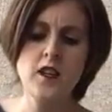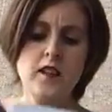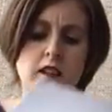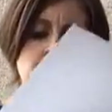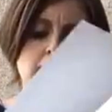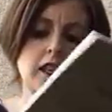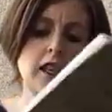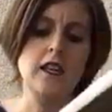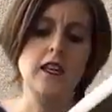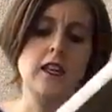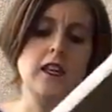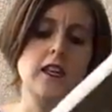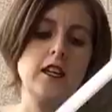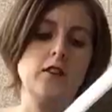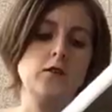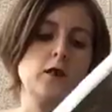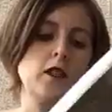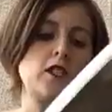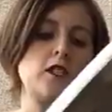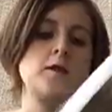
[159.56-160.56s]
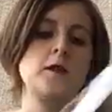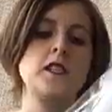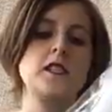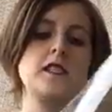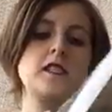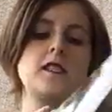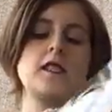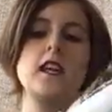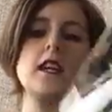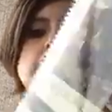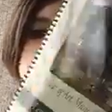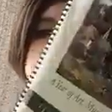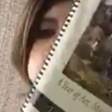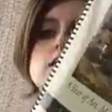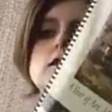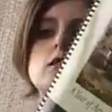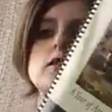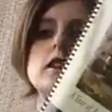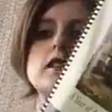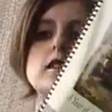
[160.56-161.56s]
The enrichment studies,
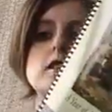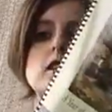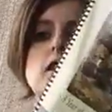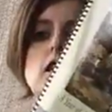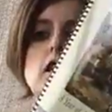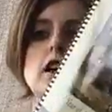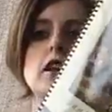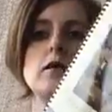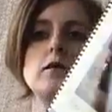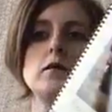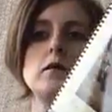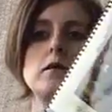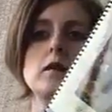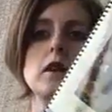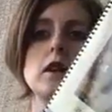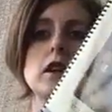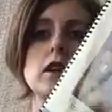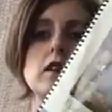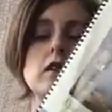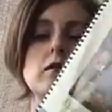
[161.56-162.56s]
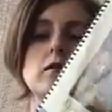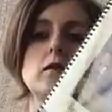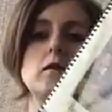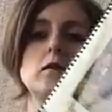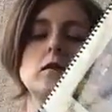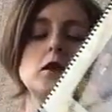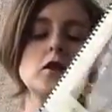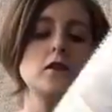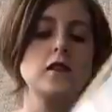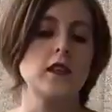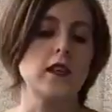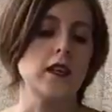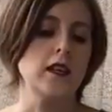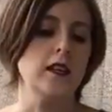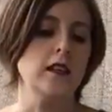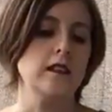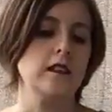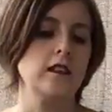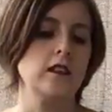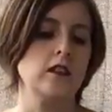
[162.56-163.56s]
so that's the art in music
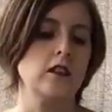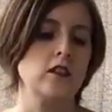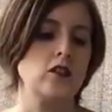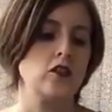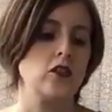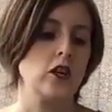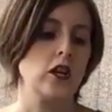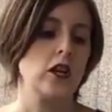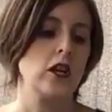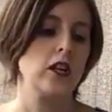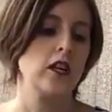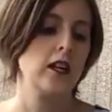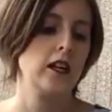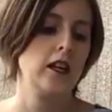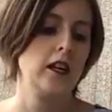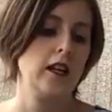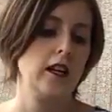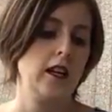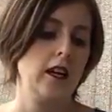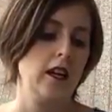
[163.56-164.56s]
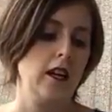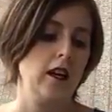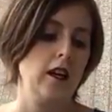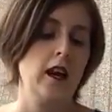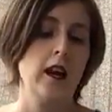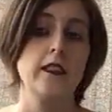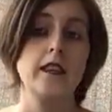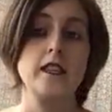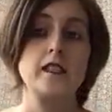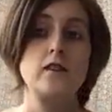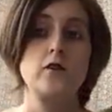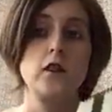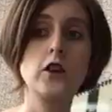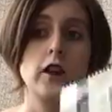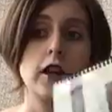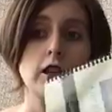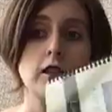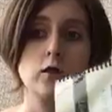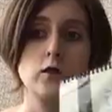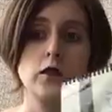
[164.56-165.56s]
and literature, and that's for
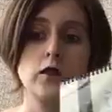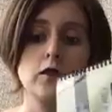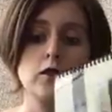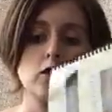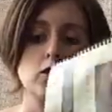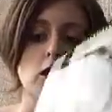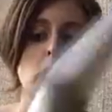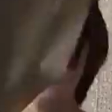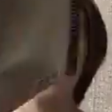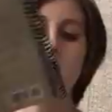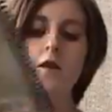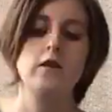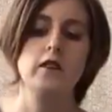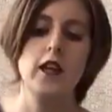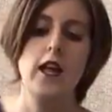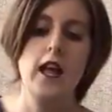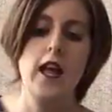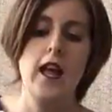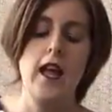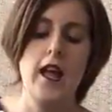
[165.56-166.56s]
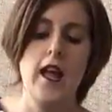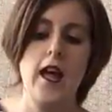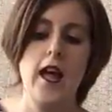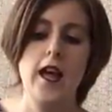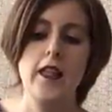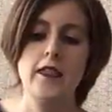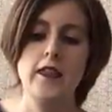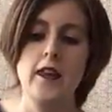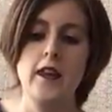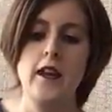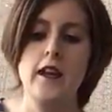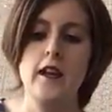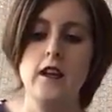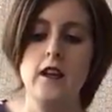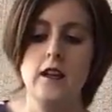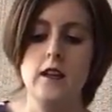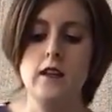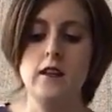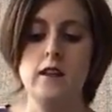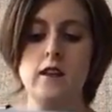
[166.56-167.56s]
grades 1 through 12. And
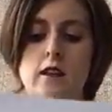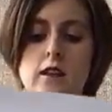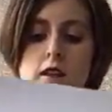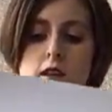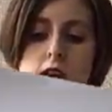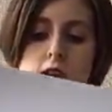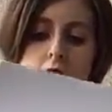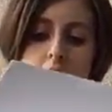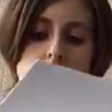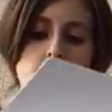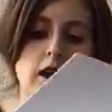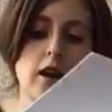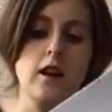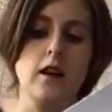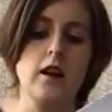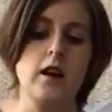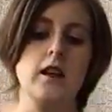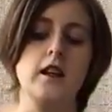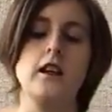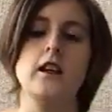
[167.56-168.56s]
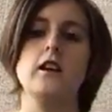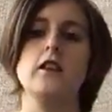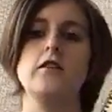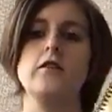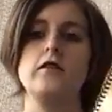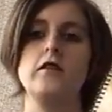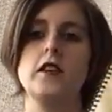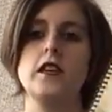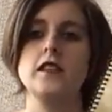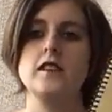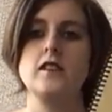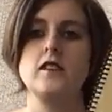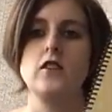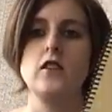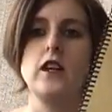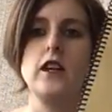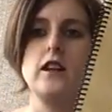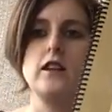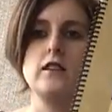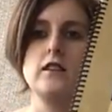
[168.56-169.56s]
then a year of
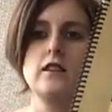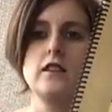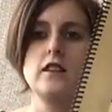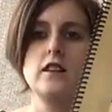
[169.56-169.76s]
history,